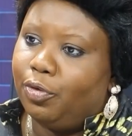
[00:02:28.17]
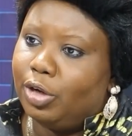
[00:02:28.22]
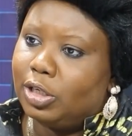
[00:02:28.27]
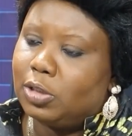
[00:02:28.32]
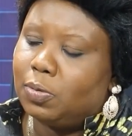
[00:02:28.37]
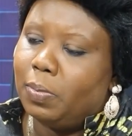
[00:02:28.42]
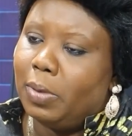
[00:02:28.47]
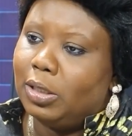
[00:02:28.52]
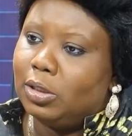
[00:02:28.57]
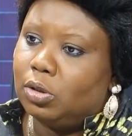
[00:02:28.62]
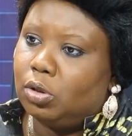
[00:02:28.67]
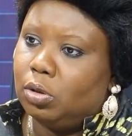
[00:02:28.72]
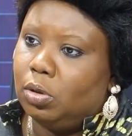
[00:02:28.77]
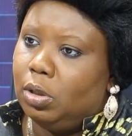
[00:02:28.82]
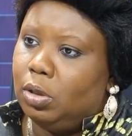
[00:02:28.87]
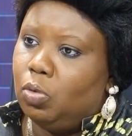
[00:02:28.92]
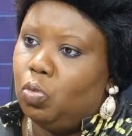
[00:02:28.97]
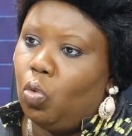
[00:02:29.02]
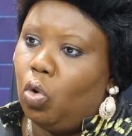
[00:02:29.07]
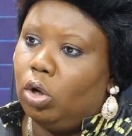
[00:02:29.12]
investment
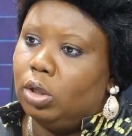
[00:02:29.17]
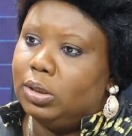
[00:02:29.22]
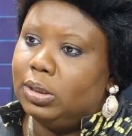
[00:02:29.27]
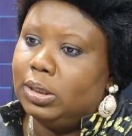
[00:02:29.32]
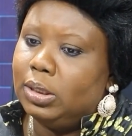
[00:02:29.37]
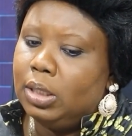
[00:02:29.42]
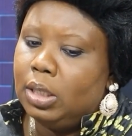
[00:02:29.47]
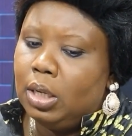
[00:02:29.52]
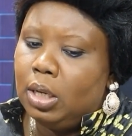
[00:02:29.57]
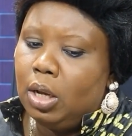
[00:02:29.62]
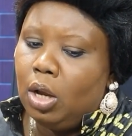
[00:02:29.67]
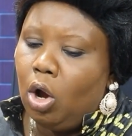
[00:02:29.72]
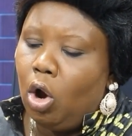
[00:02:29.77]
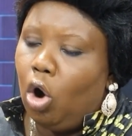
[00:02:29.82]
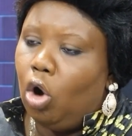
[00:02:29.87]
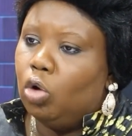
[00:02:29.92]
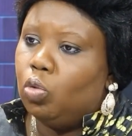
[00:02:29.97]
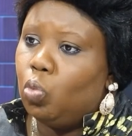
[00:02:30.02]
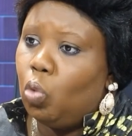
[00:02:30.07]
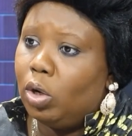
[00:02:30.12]
on
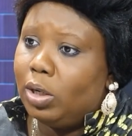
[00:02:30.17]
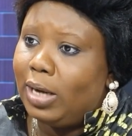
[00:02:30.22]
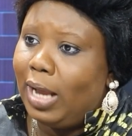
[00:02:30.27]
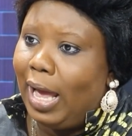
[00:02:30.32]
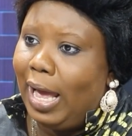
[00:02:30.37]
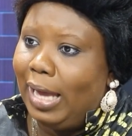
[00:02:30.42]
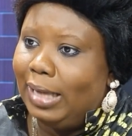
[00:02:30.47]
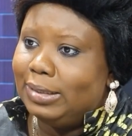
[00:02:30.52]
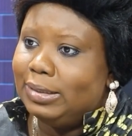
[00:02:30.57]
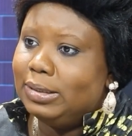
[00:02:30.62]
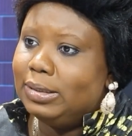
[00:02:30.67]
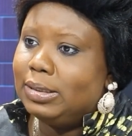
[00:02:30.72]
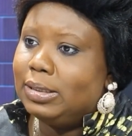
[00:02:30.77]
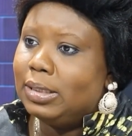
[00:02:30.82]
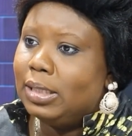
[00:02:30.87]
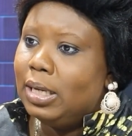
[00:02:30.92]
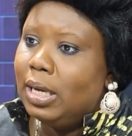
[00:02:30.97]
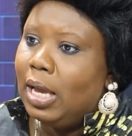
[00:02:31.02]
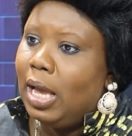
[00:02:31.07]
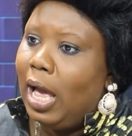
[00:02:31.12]
one
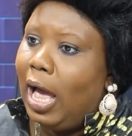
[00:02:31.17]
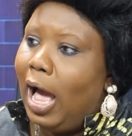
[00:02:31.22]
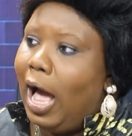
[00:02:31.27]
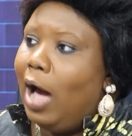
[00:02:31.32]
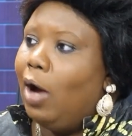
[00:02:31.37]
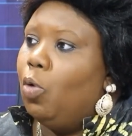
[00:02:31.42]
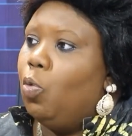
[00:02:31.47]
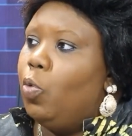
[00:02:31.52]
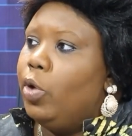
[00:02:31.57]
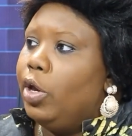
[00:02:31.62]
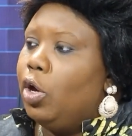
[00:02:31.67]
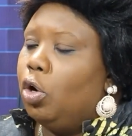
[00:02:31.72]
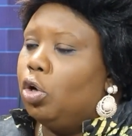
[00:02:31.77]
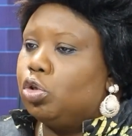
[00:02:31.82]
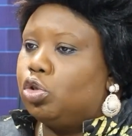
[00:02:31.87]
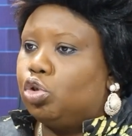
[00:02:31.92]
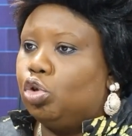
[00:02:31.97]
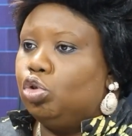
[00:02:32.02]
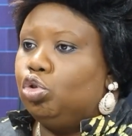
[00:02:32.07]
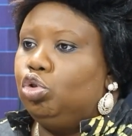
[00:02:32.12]
hand, and we
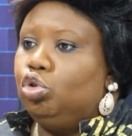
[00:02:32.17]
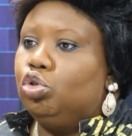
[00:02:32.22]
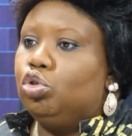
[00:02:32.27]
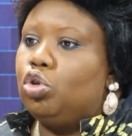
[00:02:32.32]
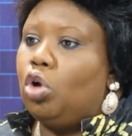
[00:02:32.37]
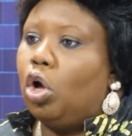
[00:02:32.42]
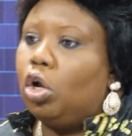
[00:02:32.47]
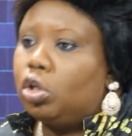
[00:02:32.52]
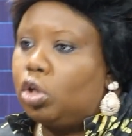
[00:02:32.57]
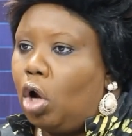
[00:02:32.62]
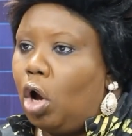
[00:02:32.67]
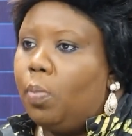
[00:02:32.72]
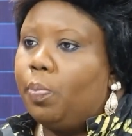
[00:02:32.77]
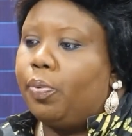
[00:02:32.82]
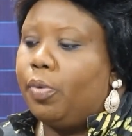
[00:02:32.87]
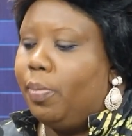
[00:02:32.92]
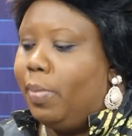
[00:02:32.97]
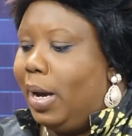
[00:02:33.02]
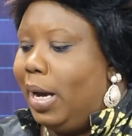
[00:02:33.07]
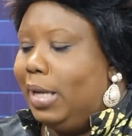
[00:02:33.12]
also do not
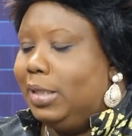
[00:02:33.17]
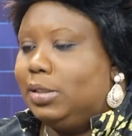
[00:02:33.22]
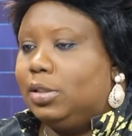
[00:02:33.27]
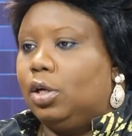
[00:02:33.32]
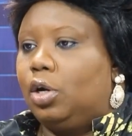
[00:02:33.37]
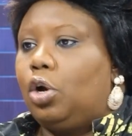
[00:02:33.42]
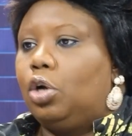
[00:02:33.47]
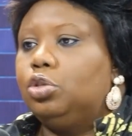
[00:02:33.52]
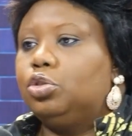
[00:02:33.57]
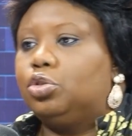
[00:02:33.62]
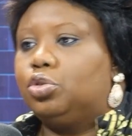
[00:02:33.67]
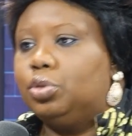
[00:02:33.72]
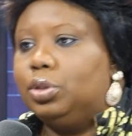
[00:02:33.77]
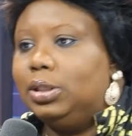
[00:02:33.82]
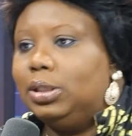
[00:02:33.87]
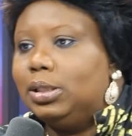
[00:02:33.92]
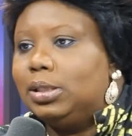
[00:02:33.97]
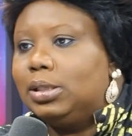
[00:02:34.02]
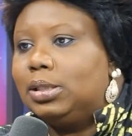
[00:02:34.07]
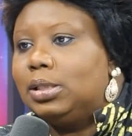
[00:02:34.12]
compromise the
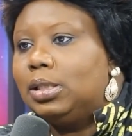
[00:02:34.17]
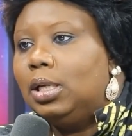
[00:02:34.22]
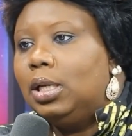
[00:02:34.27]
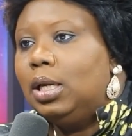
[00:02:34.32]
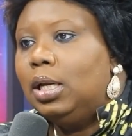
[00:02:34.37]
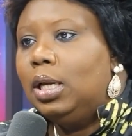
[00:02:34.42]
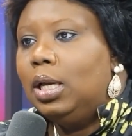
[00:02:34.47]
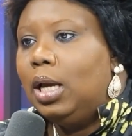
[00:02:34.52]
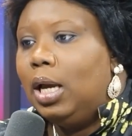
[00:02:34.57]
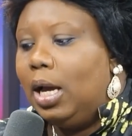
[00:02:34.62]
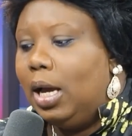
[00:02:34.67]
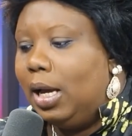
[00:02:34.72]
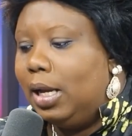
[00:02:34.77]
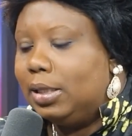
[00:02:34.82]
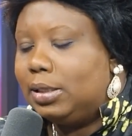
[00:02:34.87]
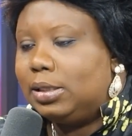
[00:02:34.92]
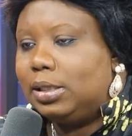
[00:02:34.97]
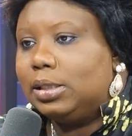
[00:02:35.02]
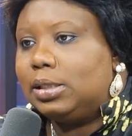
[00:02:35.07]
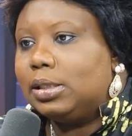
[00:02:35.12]
country's
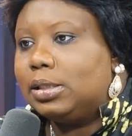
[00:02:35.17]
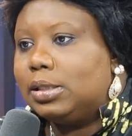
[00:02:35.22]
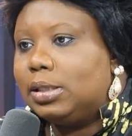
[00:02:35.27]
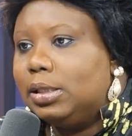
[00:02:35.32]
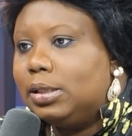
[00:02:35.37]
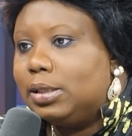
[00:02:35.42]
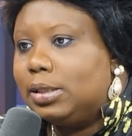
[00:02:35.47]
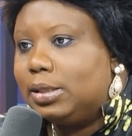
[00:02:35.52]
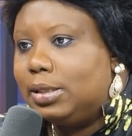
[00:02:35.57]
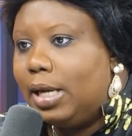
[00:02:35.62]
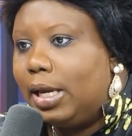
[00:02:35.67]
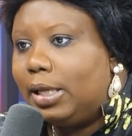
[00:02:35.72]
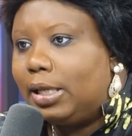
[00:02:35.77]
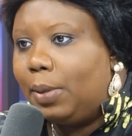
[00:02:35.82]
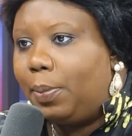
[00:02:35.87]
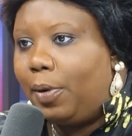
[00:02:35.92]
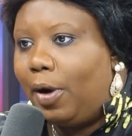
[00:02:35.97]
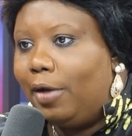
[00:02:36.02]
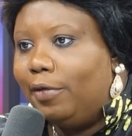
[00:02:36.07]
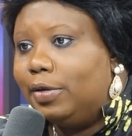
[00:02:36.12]
citizens'
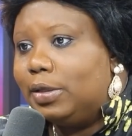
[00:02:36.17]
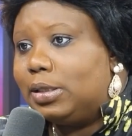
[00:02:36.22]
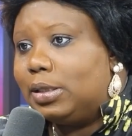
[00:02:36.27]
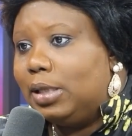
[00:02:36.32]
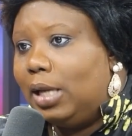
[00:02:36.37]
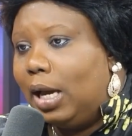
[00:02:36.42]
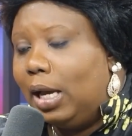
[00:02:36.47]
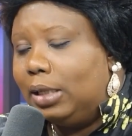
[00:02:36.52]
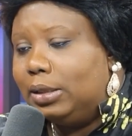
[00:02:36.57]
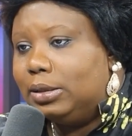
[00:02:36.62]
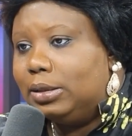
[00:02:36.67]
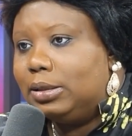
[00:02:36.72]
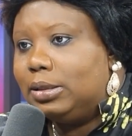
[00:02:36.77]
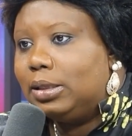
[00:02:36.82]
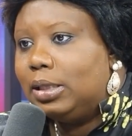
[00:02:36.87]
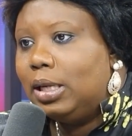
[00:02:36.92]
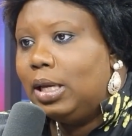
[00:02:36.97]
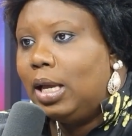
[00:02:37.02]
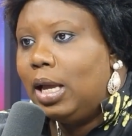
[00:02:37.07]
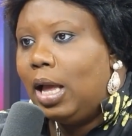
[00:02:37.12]
data privacy
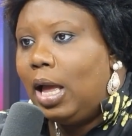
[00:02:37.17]
and